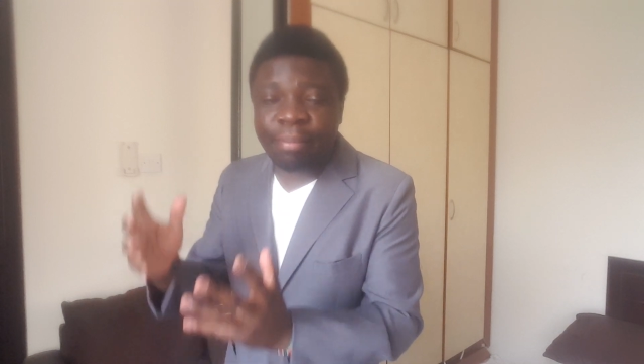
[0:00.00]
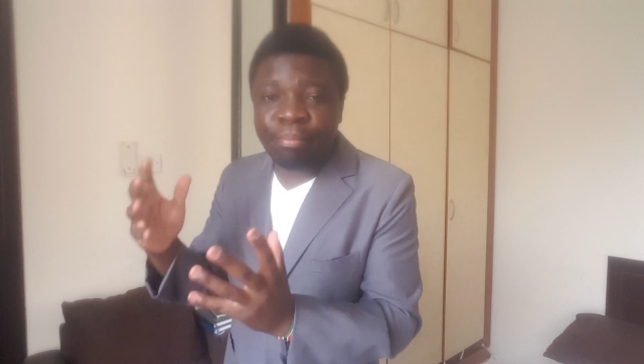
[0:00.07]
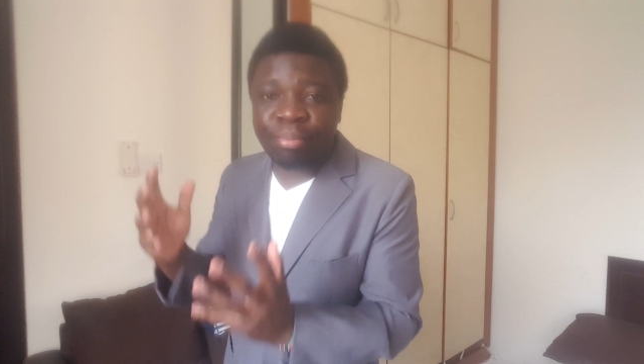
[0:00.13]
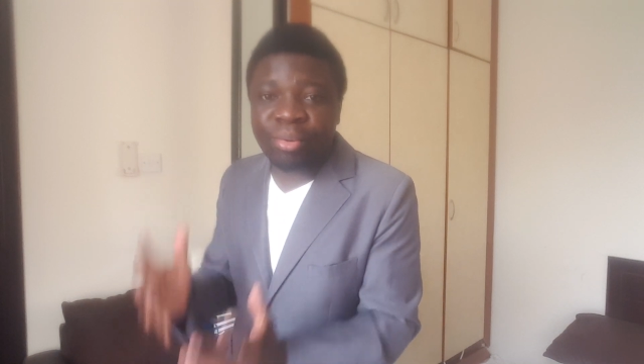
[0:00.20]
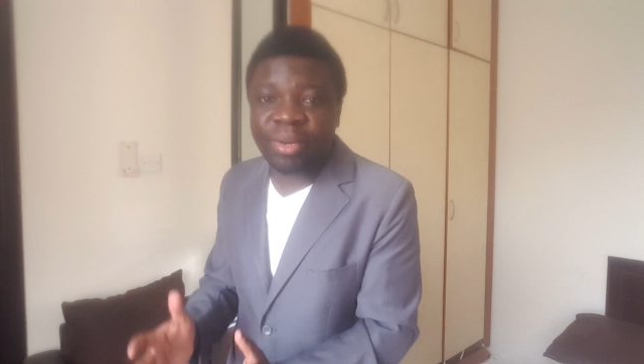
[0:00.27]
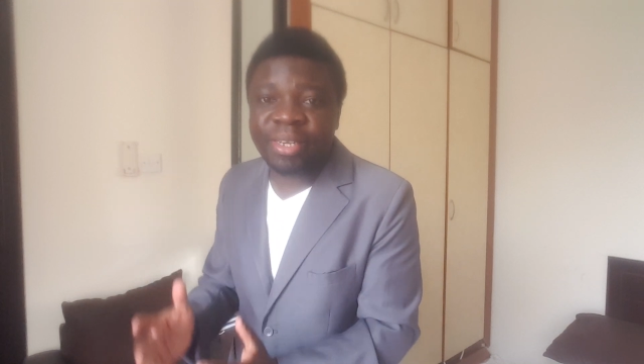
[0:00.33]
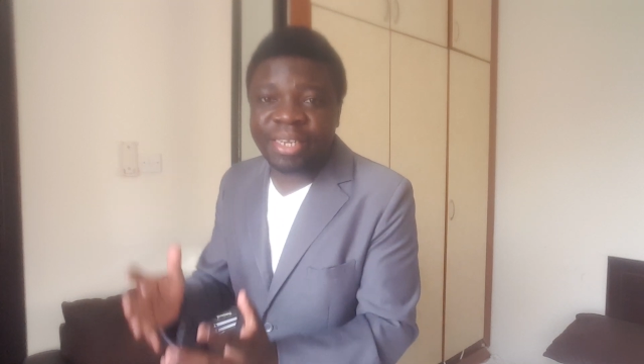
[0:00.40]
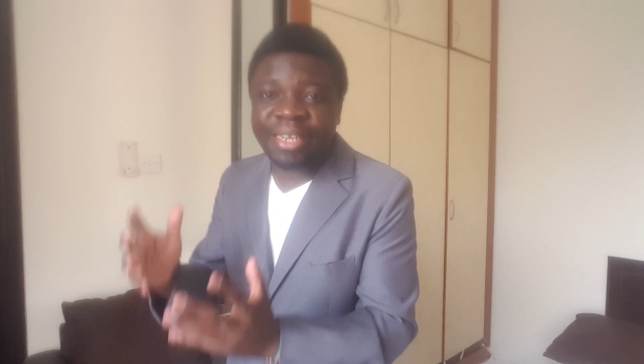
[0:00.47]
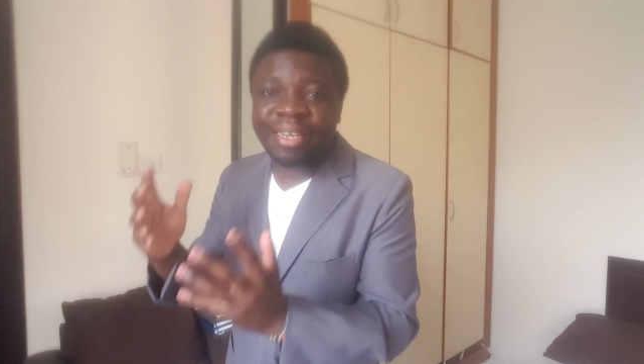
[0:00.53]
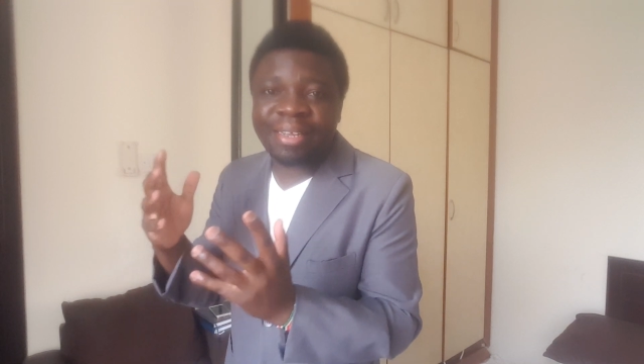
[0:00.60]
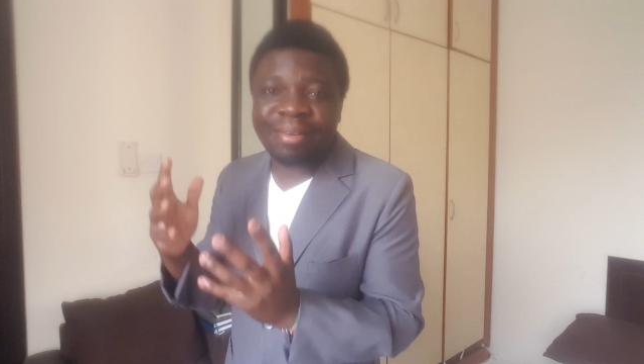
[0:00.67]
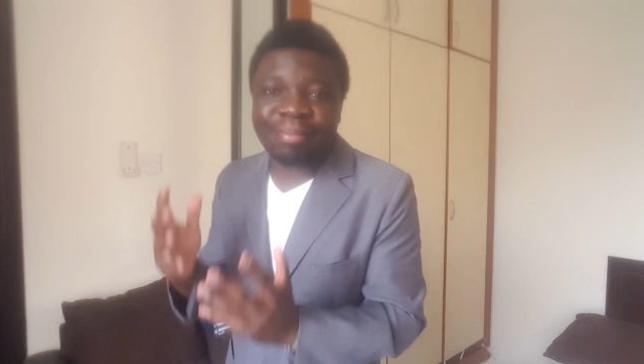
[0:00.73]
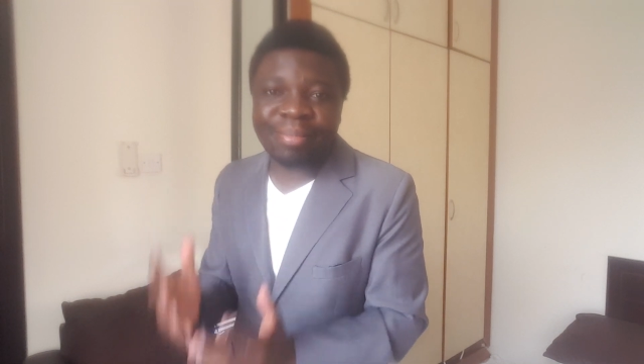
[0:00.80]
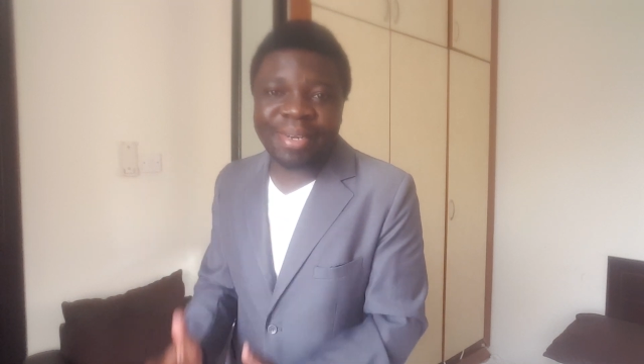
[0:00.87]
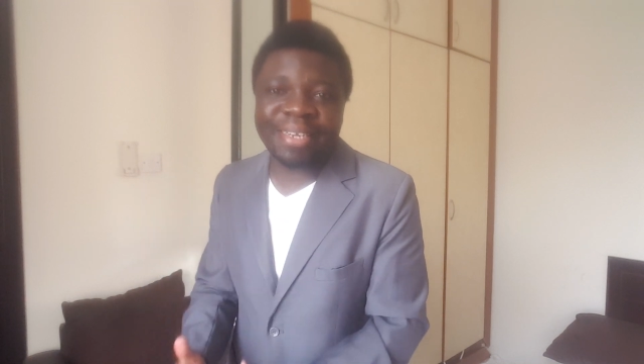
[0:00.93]
Building
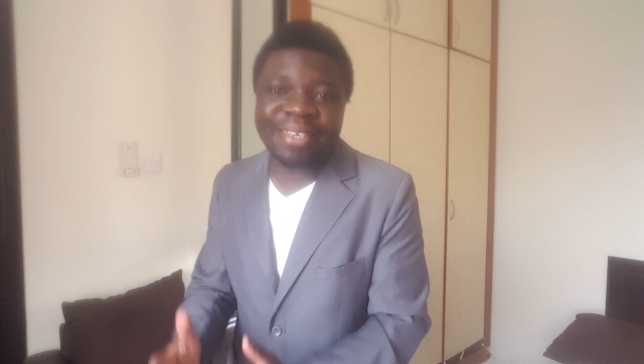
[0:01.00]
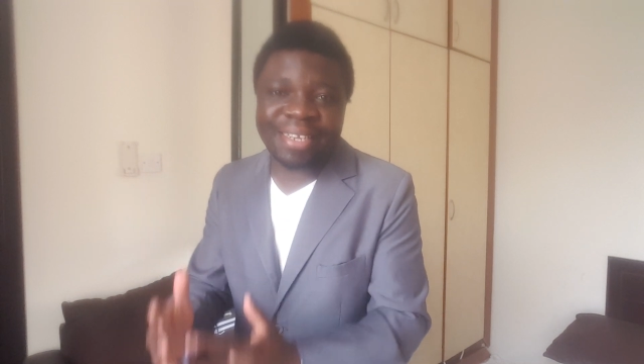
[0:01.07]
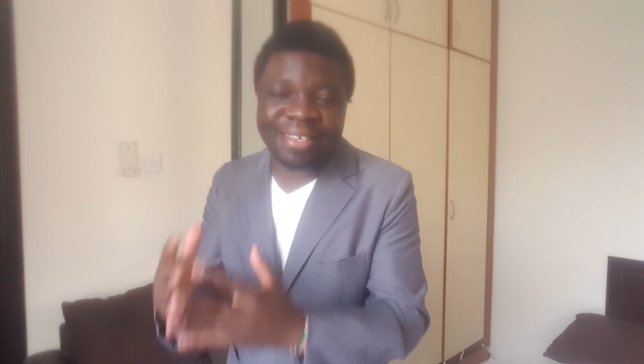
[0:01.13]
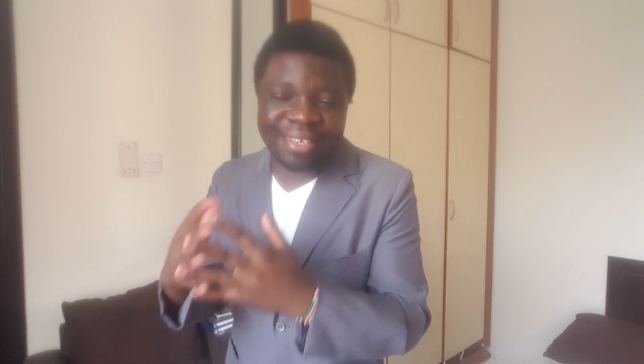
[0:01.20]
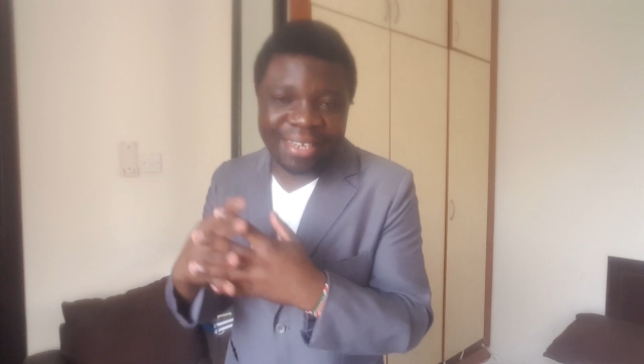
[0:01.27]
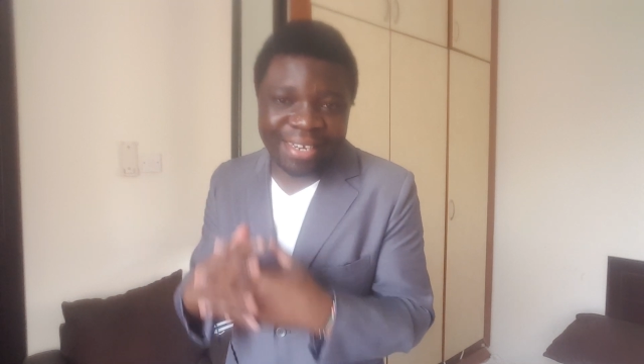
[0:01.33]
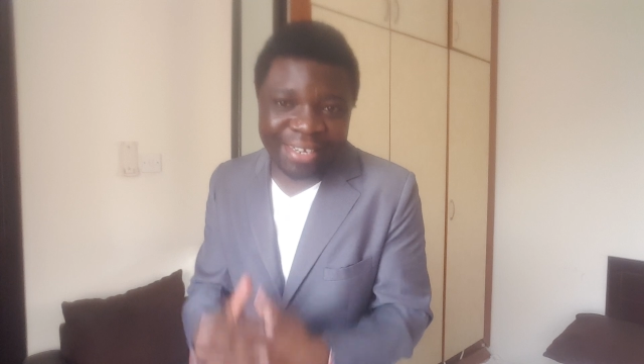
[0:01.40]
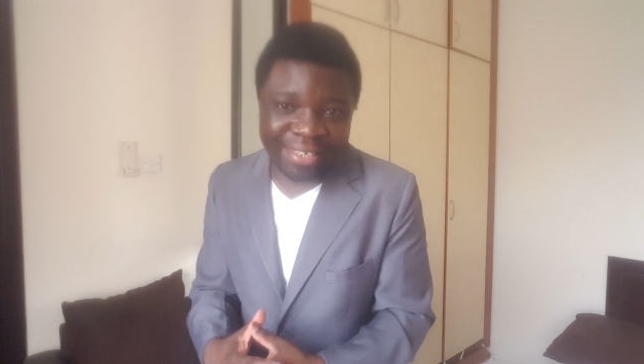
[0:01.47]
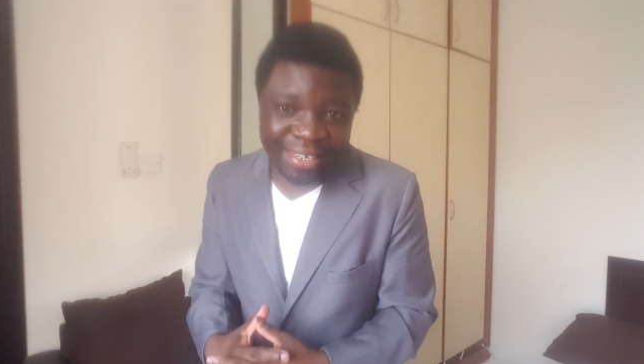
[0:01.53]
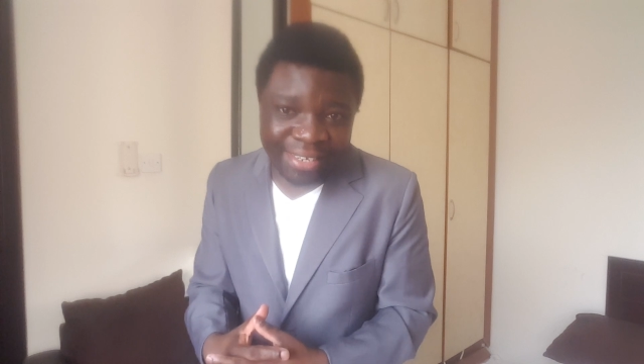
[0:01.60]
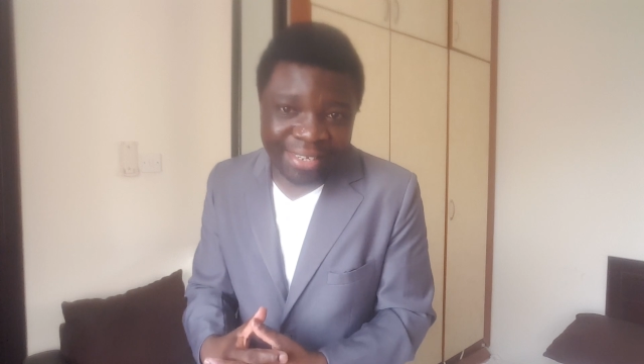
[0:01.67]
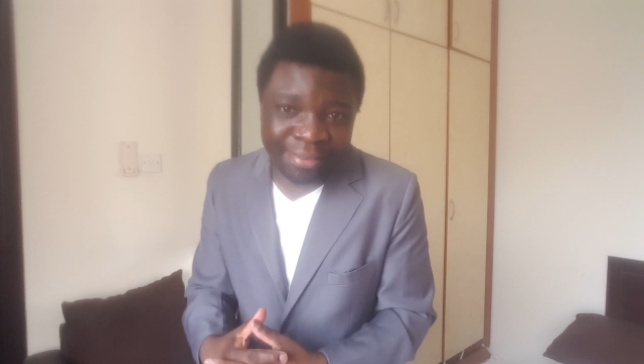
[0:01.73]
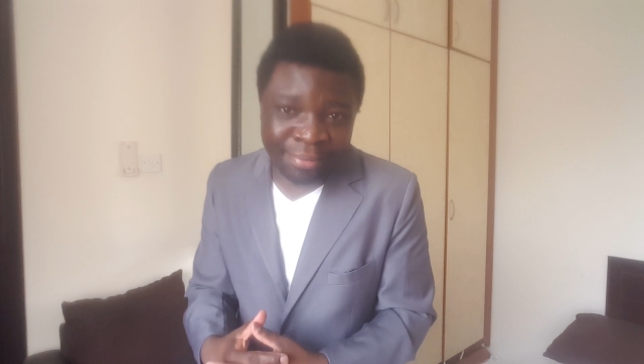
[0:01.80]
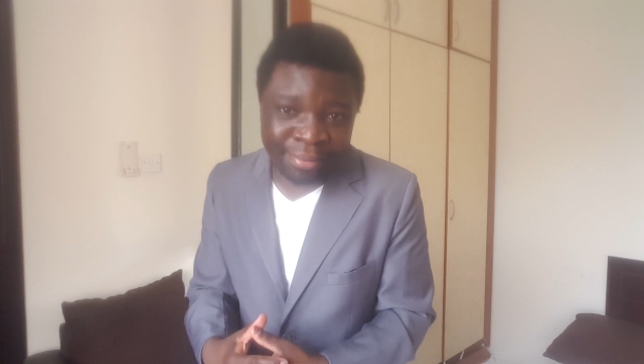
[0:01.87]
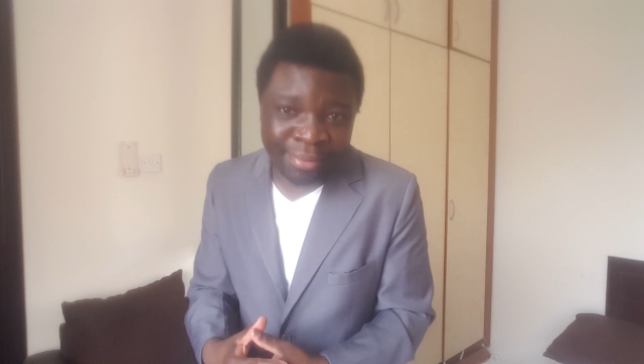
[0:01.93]
Bridges
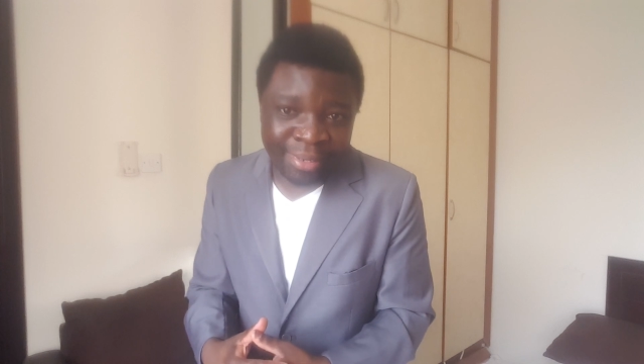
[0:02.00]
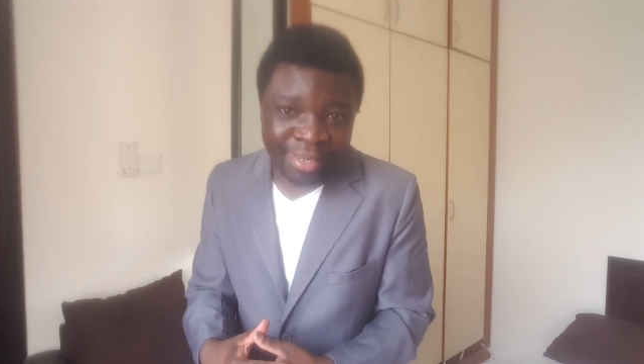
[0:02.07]
Initiative,